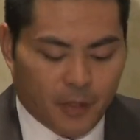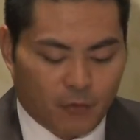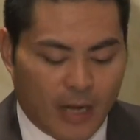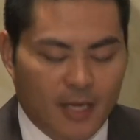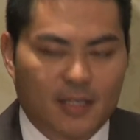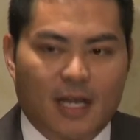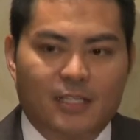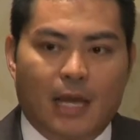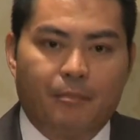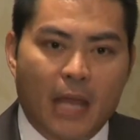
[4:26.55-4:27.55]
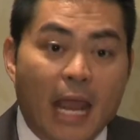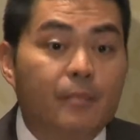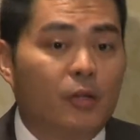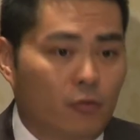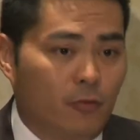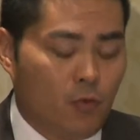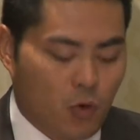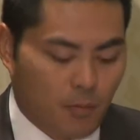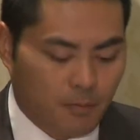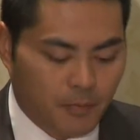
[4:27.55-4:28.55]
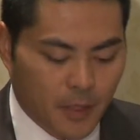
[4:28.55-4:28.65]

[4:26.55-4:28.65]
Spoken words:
recognize that payment reform